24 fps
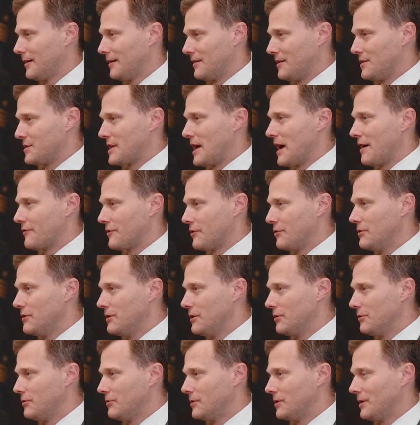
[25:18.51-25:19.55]
this
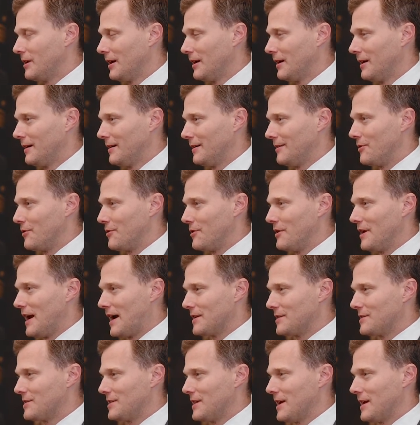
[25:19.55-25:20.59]
afternoon, the
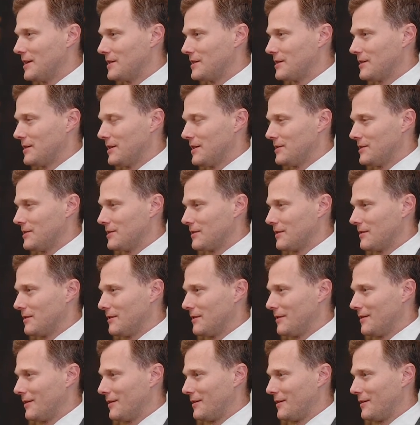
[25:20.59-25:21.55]
United States isn't,